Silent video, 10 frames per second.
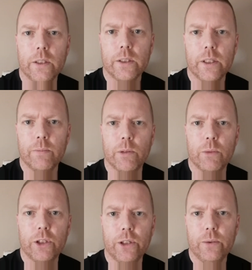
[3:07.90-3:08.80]
Tip
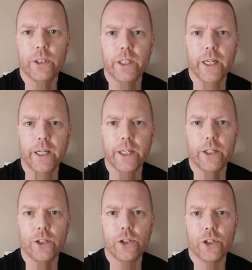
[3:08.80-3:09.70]
number 2 today
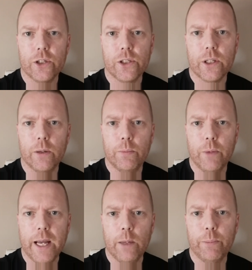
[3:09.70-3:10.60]
is just
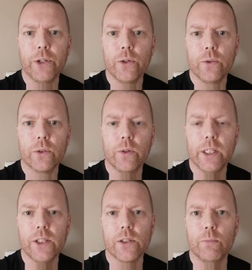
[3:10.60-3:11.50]
helping you to
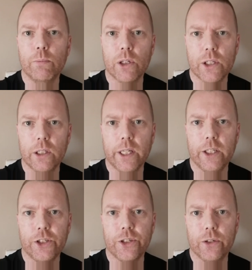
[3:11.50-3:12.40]
release some muscle
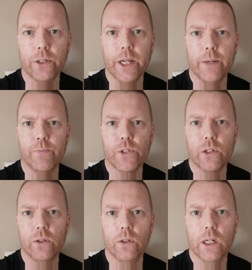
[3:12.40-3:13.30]
tension, okay?
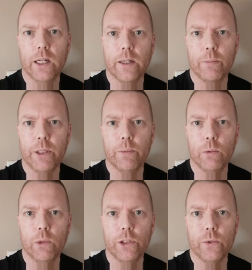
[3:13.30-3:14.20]
So a lot of people
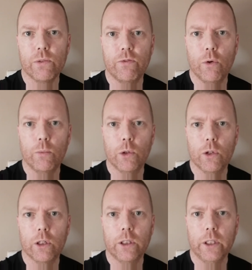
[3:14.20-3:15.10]
will use a foam
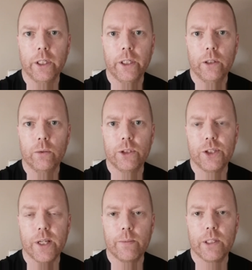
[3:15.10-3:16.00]
roller, which
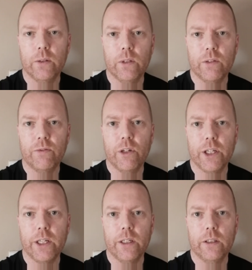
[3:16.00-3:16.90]
is absolutely
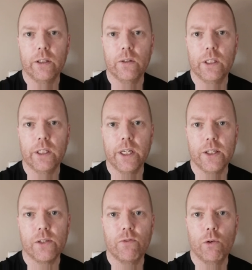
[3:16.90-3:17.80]
fine. The only thing
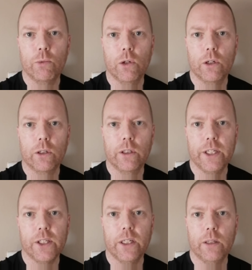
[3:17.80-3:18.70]
is foam roller
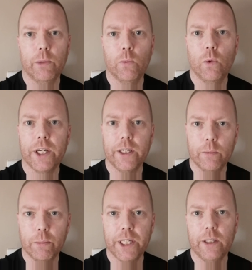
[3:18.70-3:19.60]
is a little bit wide
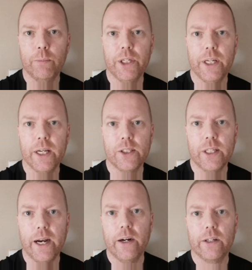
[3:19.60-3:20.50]
and mightn't be as
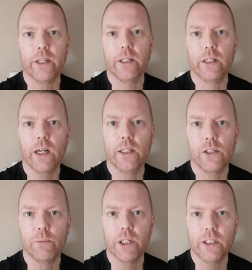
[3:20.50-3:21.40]
targeted on
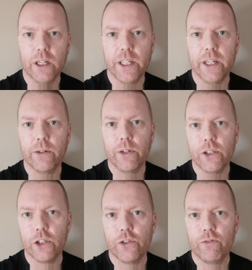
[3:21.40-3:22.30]
some of the tight areas
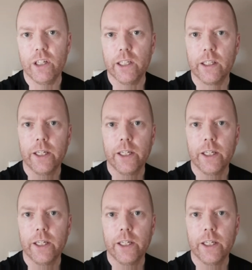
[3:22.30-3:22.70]
that you're feeling.